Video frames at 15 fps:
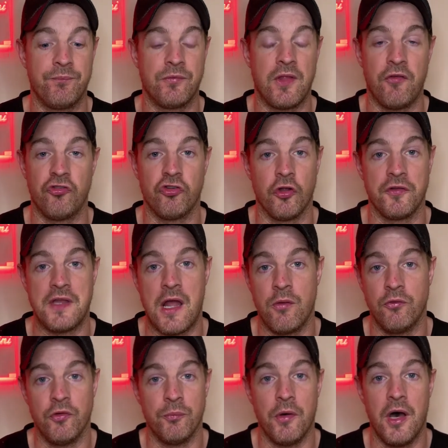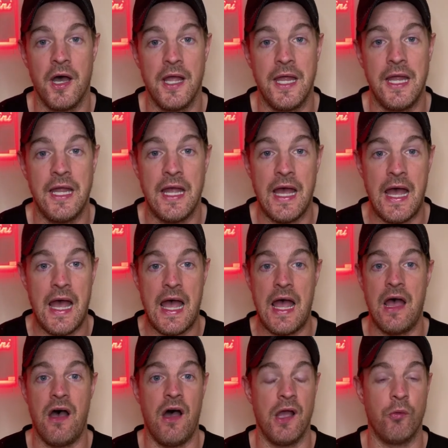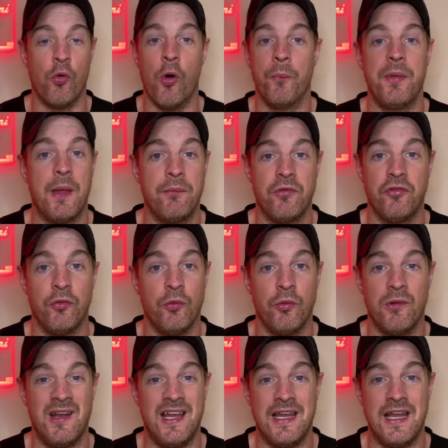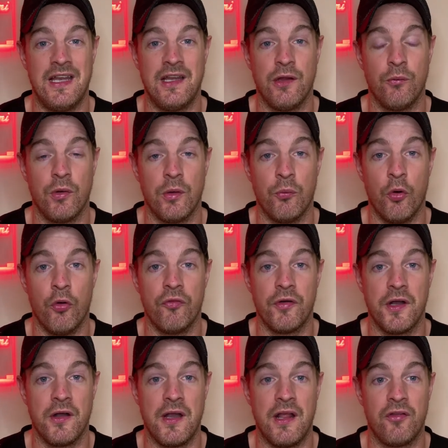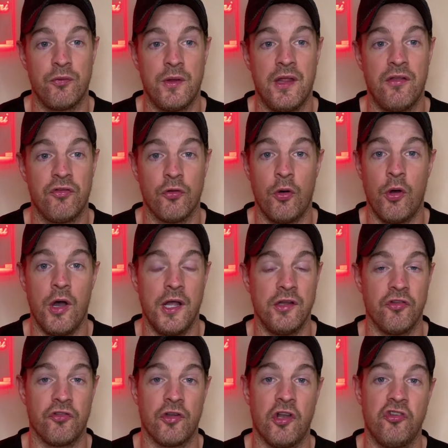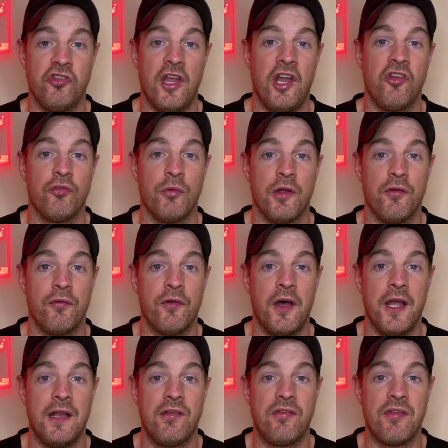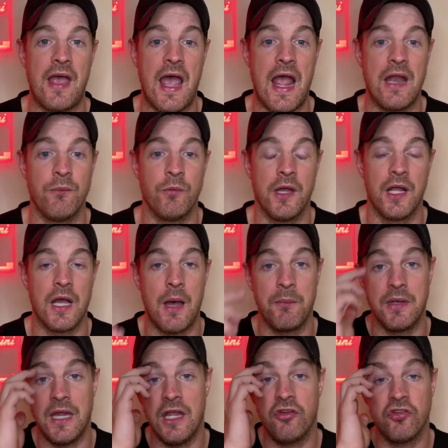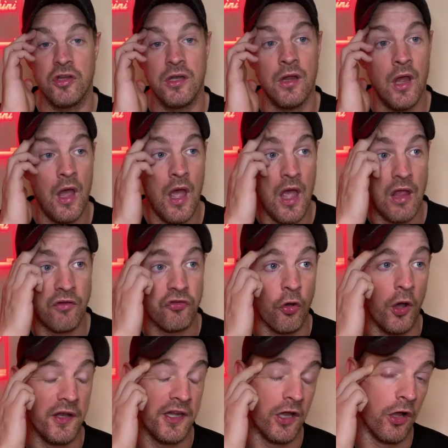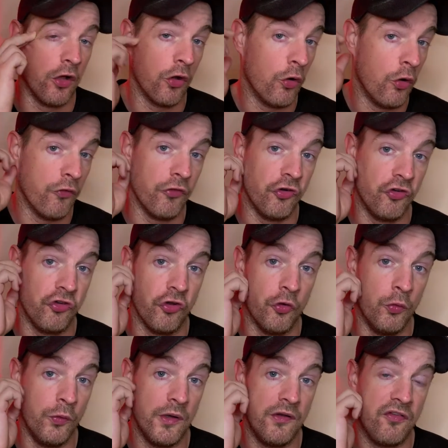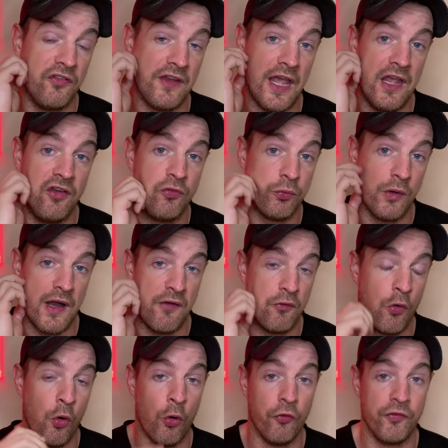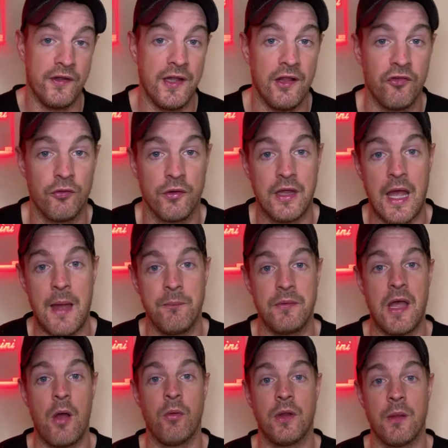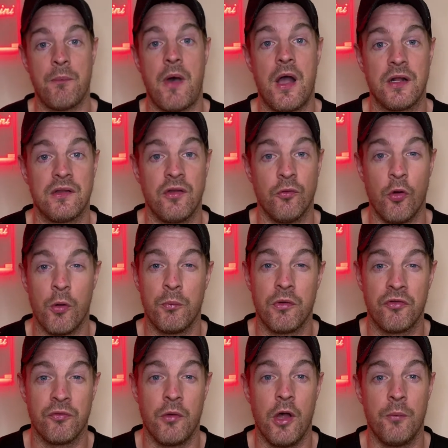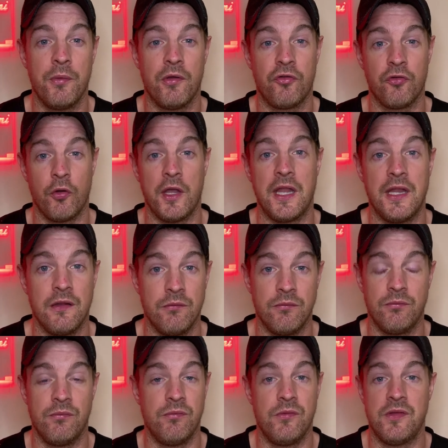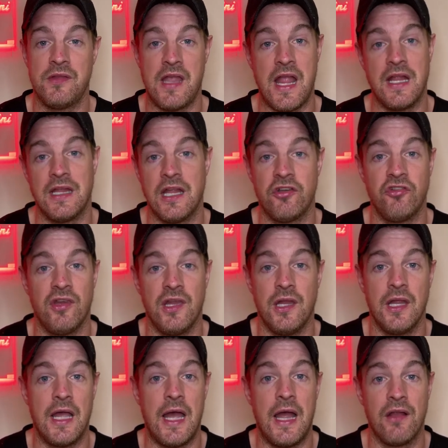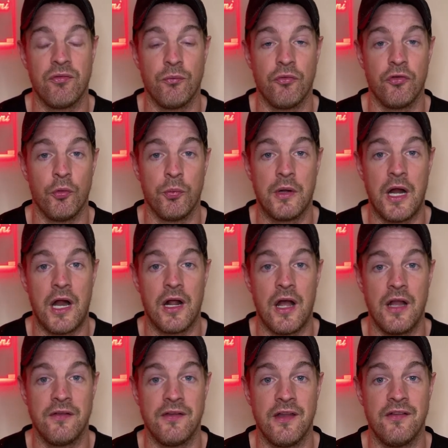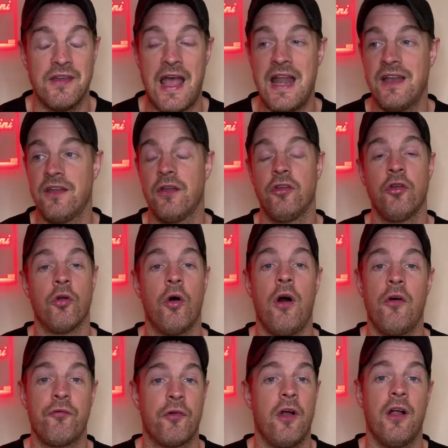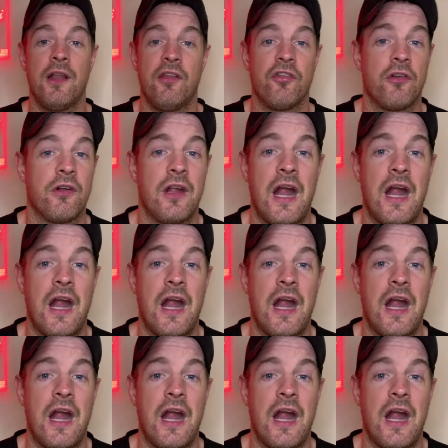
They've shut down Dubai. I won't be able to do really anything when I'm over there next week, so I'm just going to change my flights and my accommodation. So I think I'm going to go over in June instead, where hopefully things will calm down and get back to normal a small bit, so I can then get you some supercar content. And, you know, for all these other